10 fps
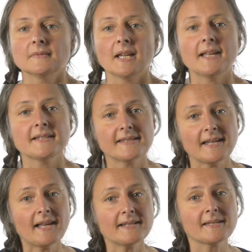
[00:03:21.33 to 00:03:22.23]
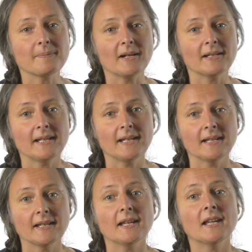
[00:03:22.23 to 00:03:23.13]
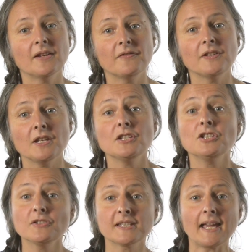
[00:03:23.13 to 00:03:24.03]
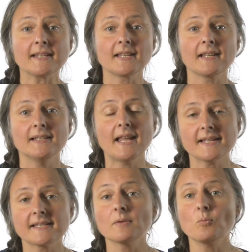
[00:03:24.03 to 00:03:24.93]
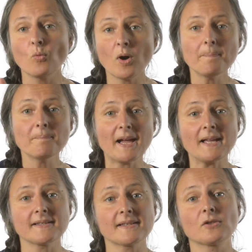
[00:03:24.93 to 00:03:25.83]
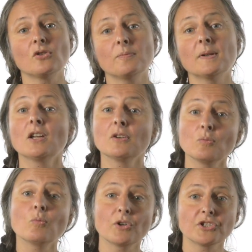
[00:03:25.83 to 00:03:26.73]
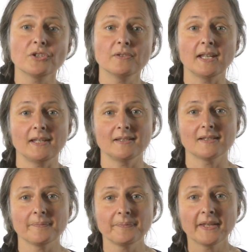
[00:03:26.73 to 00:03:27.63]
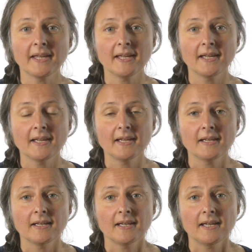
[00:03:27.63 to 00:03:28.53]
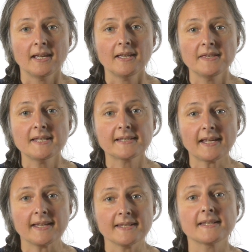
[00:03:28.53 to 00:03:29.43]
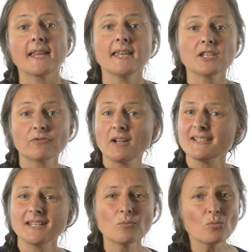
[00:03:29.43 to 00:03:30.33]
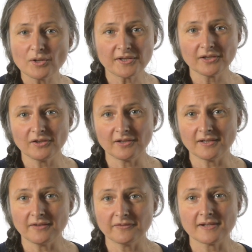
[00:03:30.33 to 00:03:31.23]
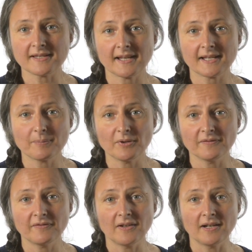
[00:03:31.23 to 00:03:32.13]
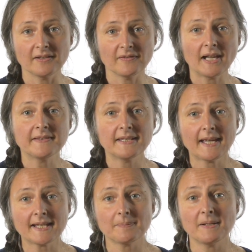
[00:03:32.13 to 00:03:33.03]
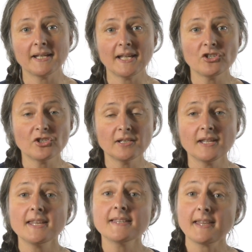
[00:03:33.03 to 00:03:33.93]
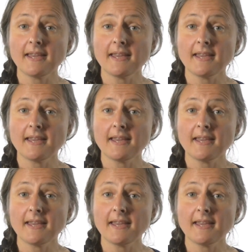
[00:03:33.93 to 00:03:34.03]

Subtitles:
And a sad smiley if you'd get less than one band score below what you need. In this case, his writing wasn't good enough for a 6.5, and the explanation is